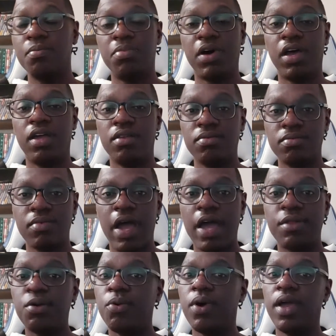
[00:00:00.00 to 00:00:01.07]
But
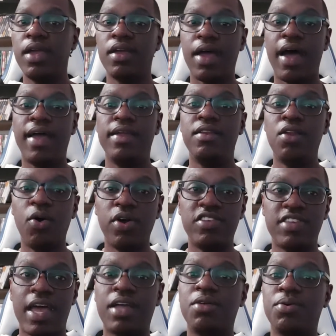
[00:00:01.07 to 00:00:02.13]
either way, I know
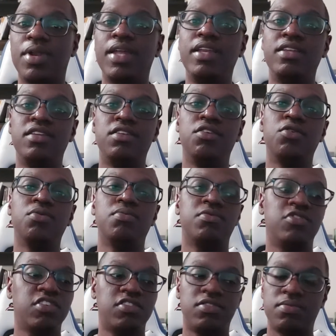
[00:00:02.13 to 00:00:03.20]
exactly what I need to do.
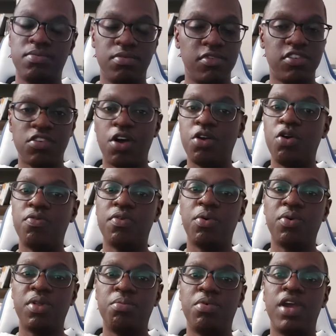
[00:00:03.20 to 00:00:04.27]
Just start over
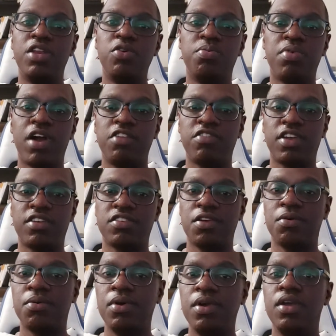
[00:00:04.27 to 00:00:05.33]
with a brand new project.
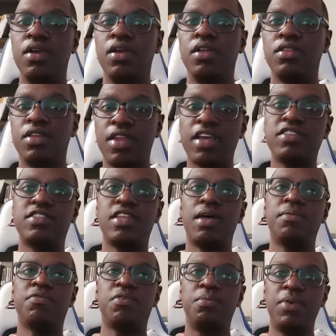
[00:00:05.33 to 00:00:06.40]
So the next
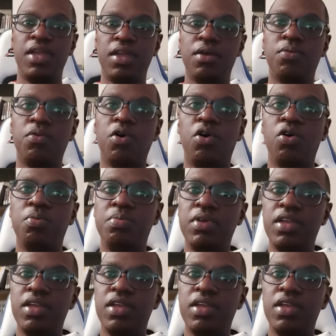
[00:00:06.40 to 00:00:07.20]
step for me will